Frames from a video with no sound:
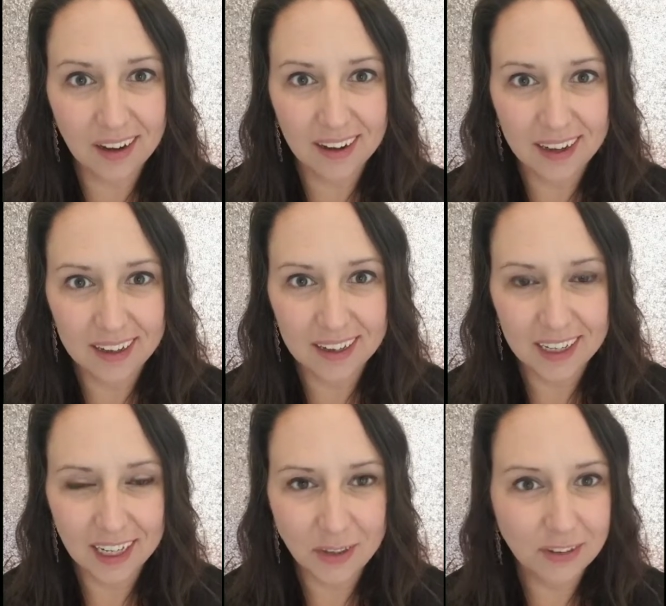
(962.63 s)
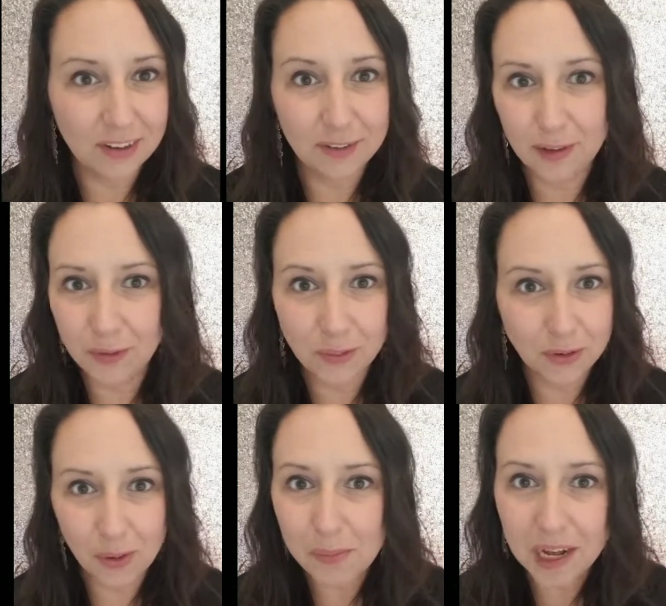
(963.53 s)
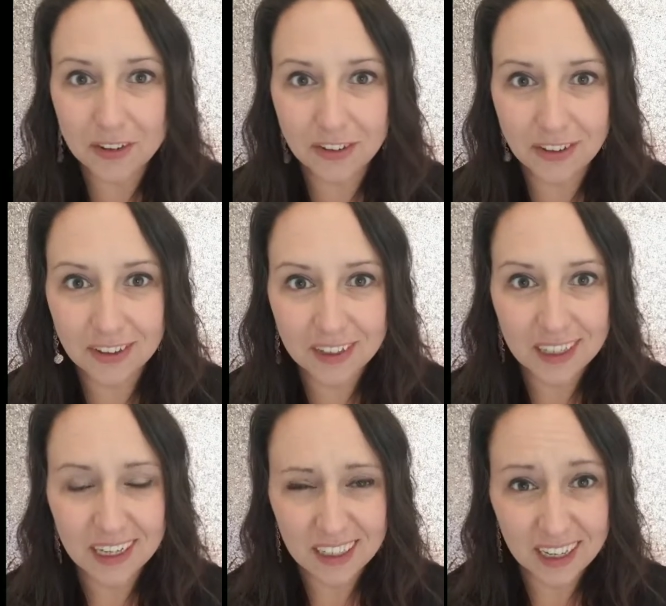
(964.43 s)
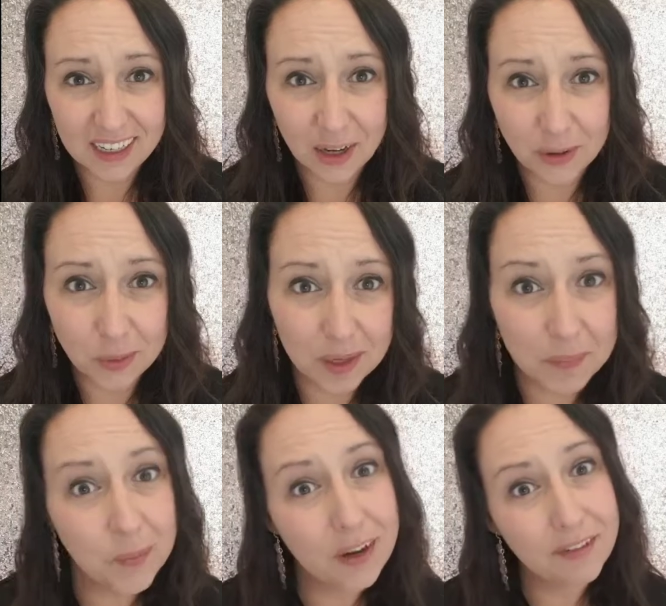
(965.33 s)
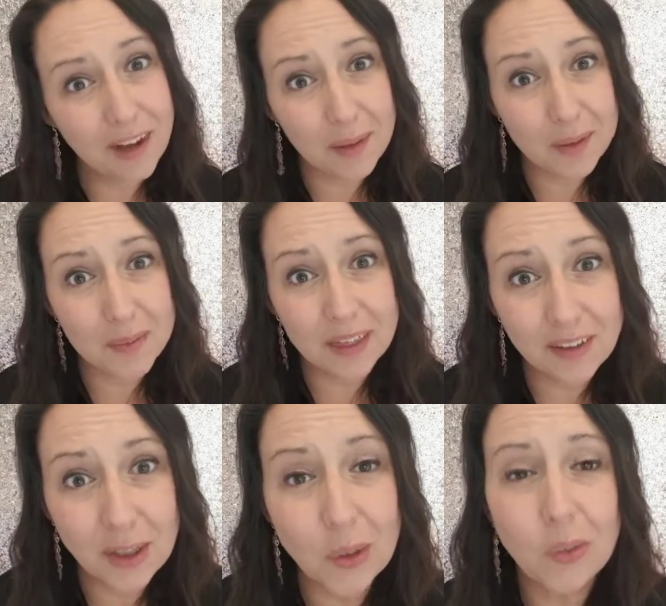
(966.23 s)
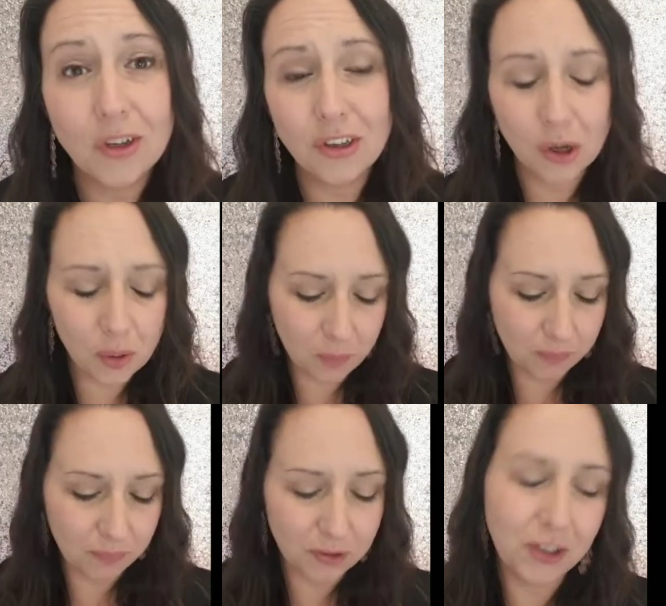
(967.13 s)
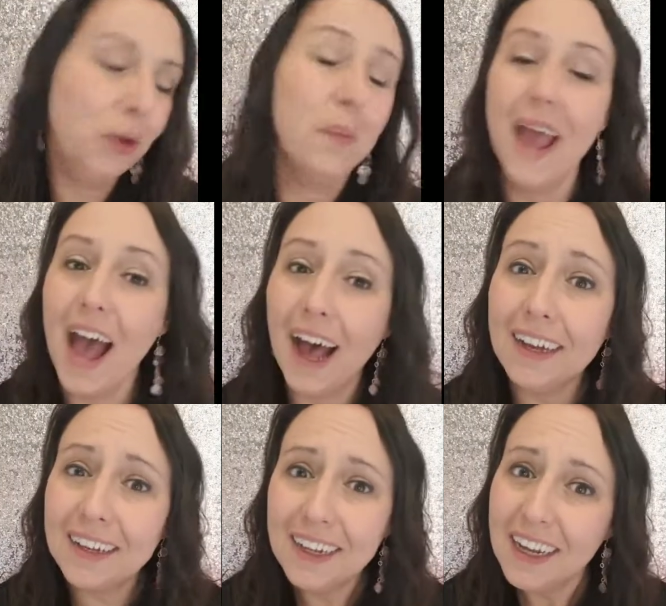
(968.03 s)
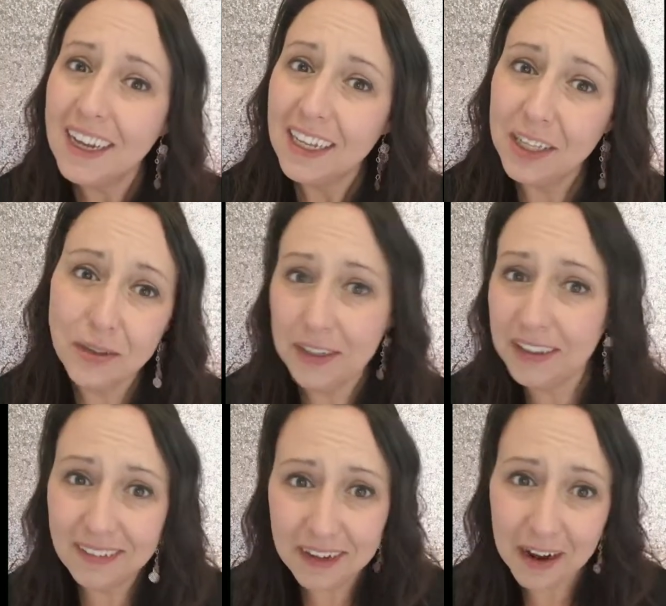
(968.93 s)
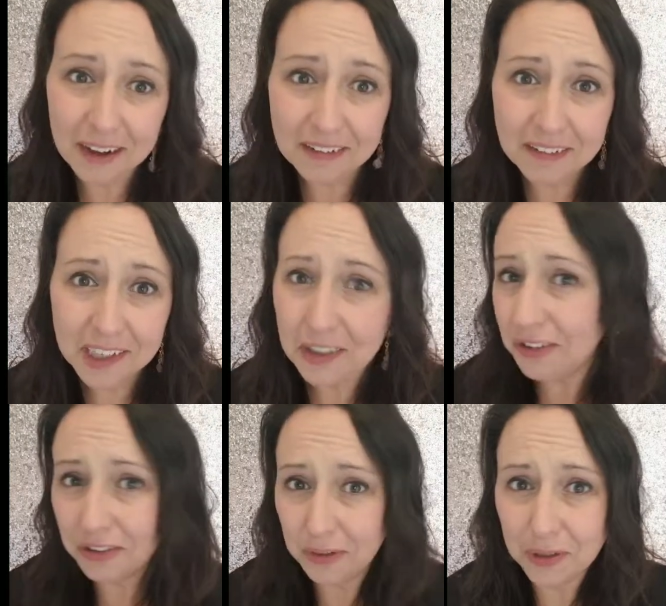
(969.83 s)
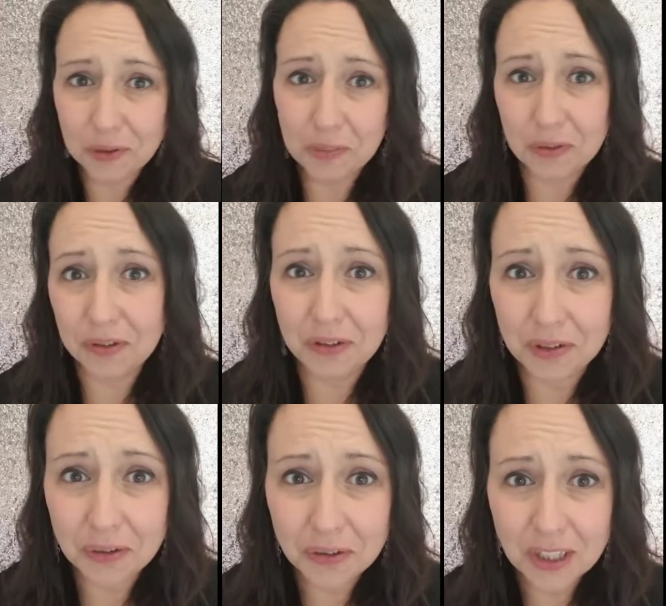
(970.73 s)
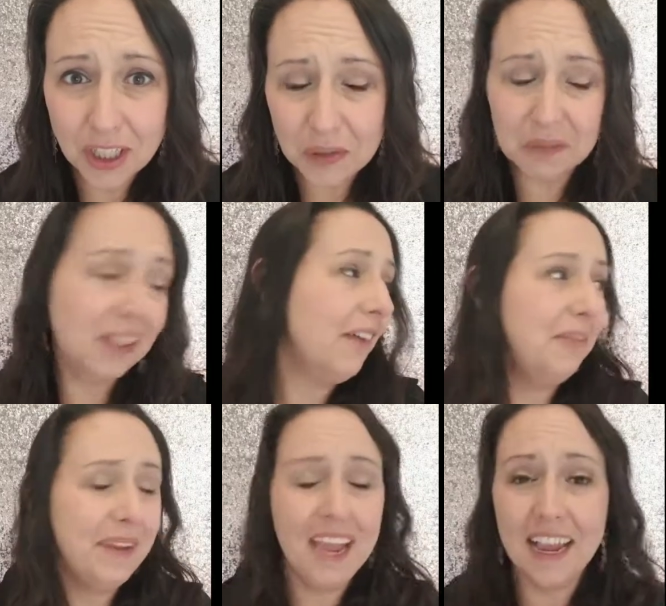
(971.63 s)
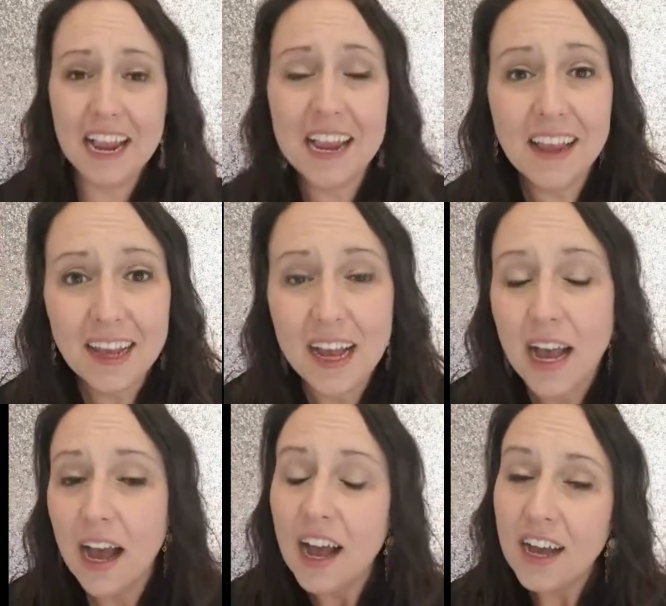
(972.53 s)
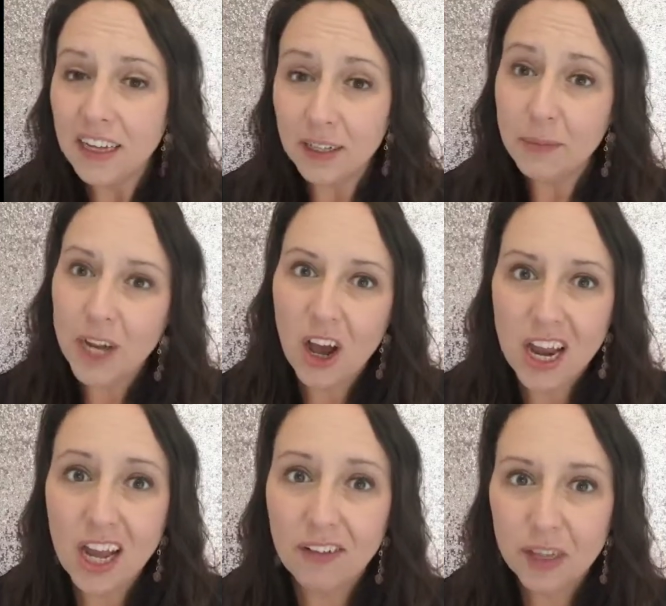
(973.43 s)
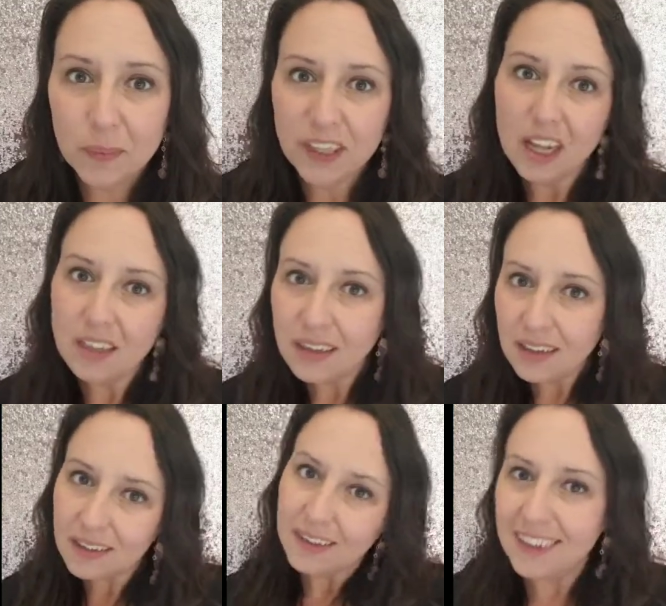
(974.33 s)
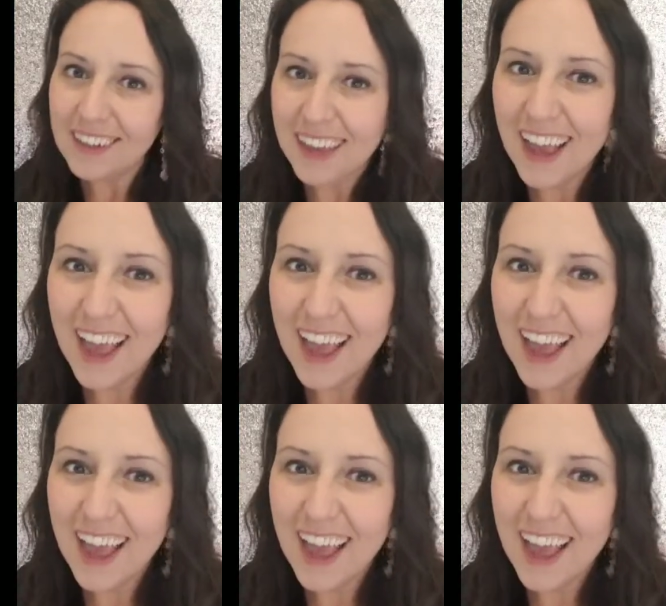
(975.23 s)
I was like, ah, oh, I used to love you so much, and now you make me want to vomit because you were so, so bad. Like you didn't stay on, you didn't do what you were supposed to do, you left me hanging, but now I have lip sense.